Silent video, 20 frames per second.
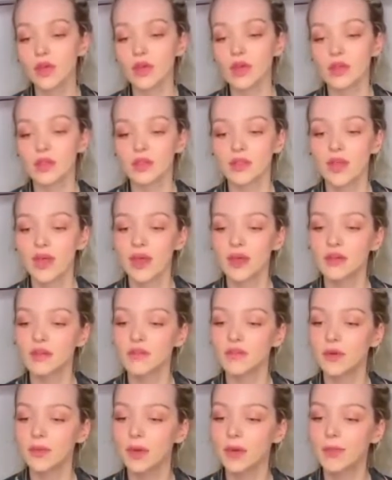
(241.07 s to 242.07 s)
Then,
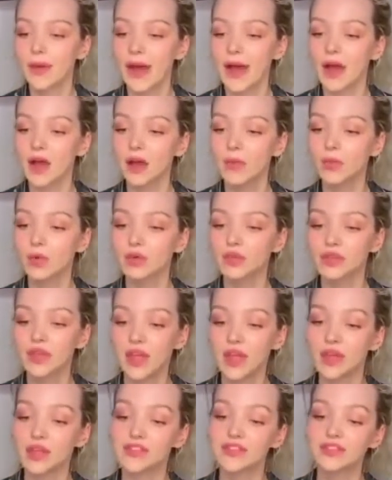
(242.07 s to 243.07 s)
from her pack, pulled
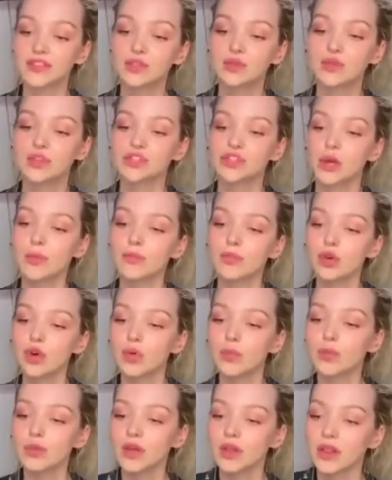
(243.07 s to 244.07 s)
Katie Sue a jump
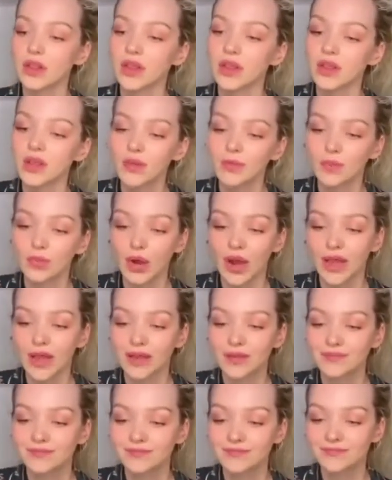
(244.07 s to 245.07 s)
rope clean and bright.
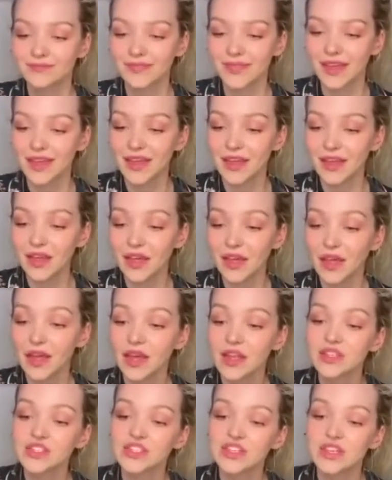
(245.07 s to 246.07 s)
Hey,
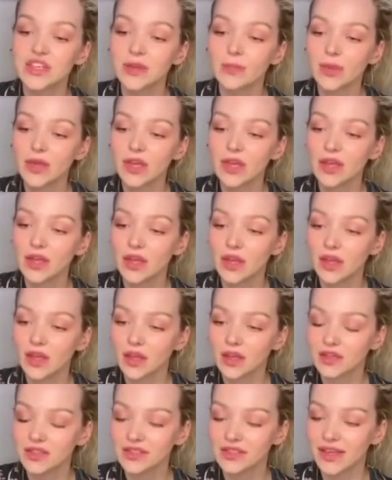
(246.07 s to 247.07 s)
Jeanie Beanie,
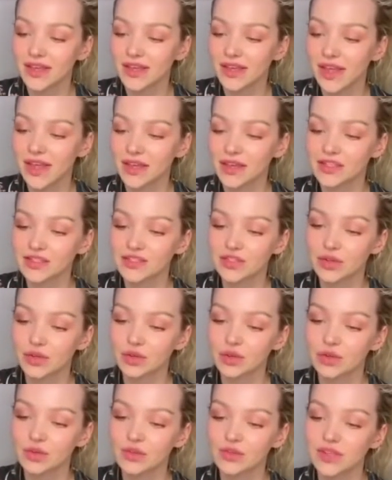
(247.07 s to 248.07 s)
sang Katie Sue,
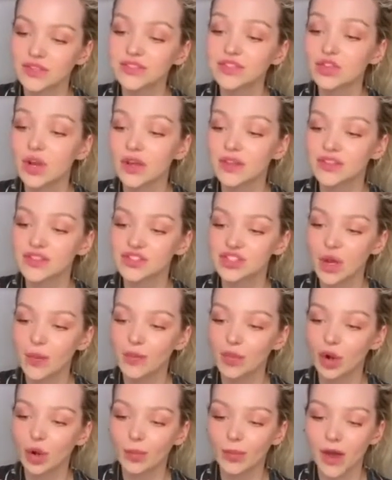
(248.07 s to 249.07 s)
let's try this jump
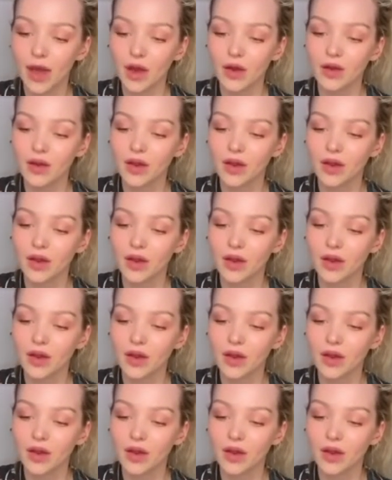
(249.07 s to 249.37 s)
rope out.